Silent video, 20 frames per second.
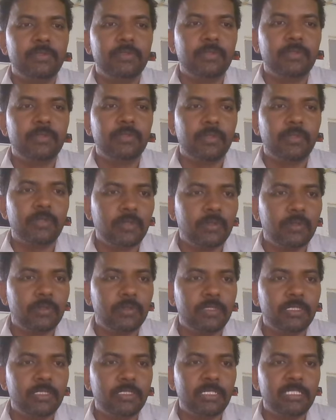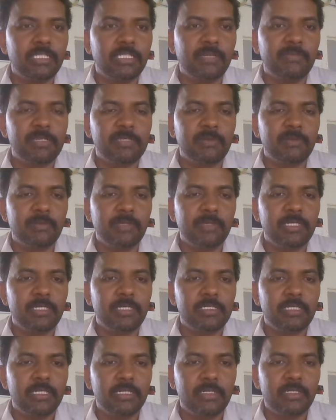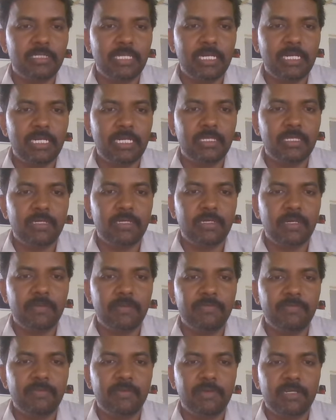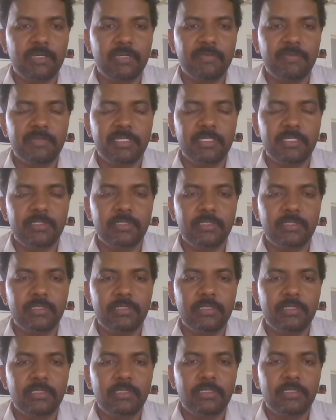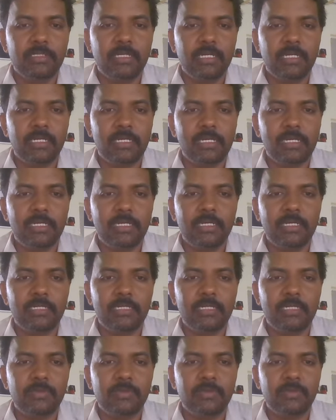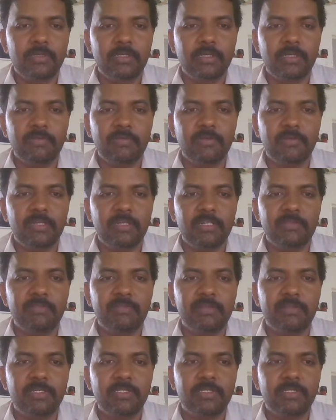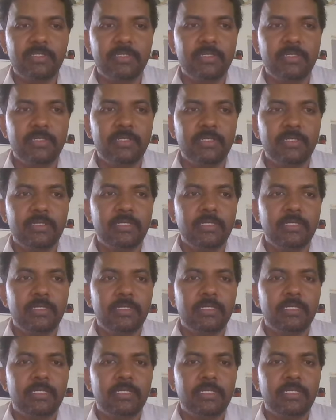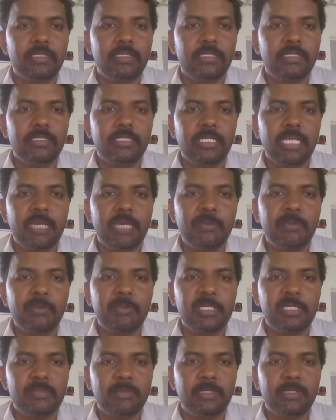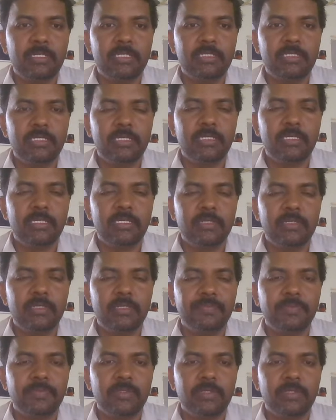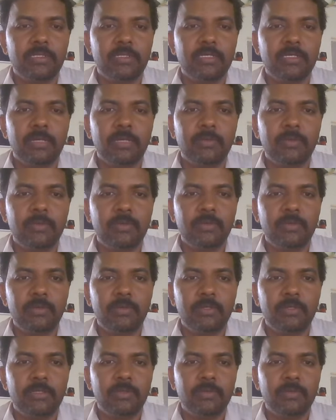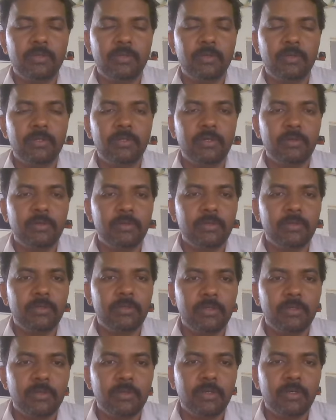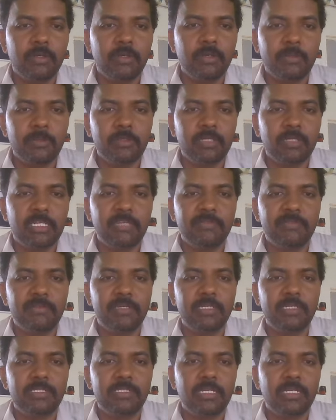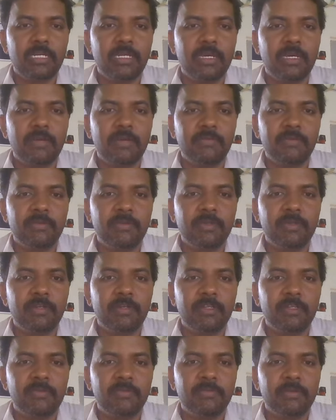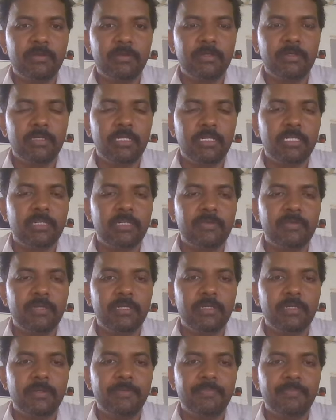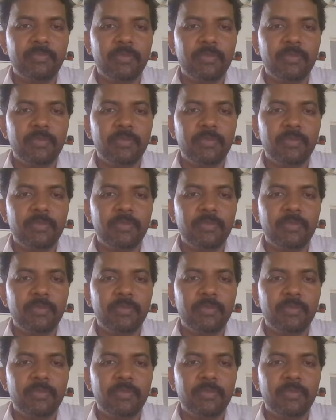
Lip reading: So you can go through this list of experiments and select the half wave rectification and click on this one, half wave rectification. This is the aim of the experiment is we are going to know about the rectification and half wave rectifier